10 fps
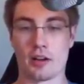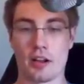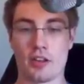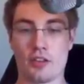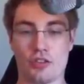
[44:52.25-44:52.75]

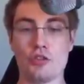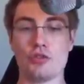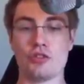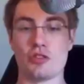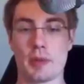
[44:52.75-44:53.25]
It's, it's
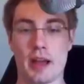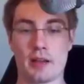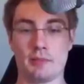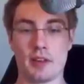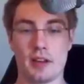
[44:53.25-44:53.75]
huge in
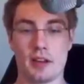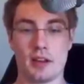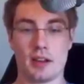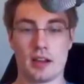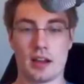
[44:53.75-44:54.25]

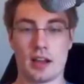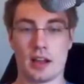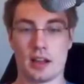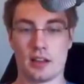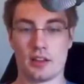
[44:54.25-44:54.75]
Japan.
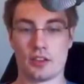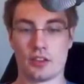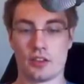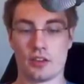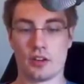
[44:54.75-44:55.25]
Massive.
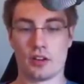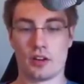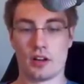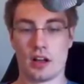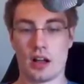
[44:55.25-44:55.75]

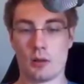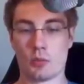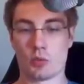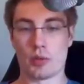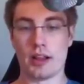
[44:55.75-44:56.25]
And
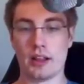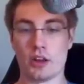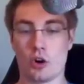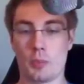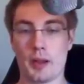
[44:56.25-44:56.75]
I'm really
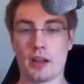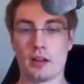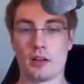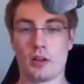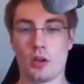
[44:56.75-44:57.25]
hoping
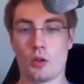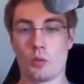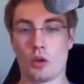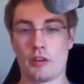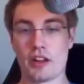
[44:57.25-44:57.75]

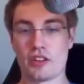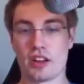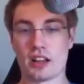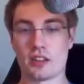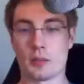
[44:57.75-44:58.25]
we'll eventually
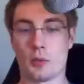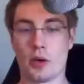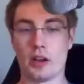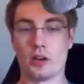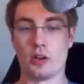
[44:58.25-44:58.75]
get to the
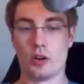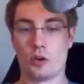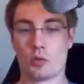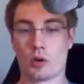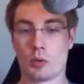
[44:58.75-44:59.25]
point
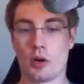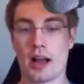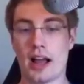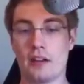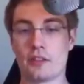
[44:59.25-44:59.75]
where we'll
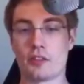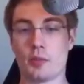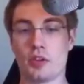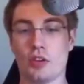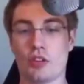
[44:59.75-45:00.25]
have
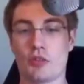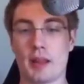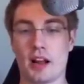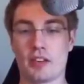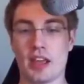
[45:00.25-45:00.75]
Splatoon
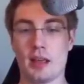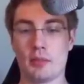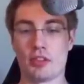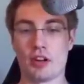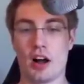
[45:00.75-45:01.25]
spin-off
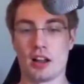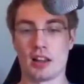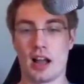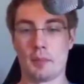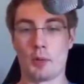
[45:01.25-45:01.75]
games a
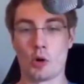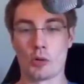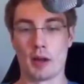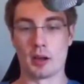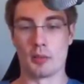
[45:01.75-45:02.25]
la
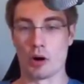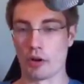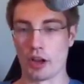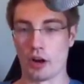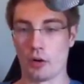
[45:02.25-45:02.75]
Pokemon,
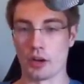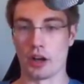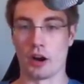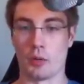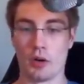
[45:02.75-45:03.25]
Mario, you know.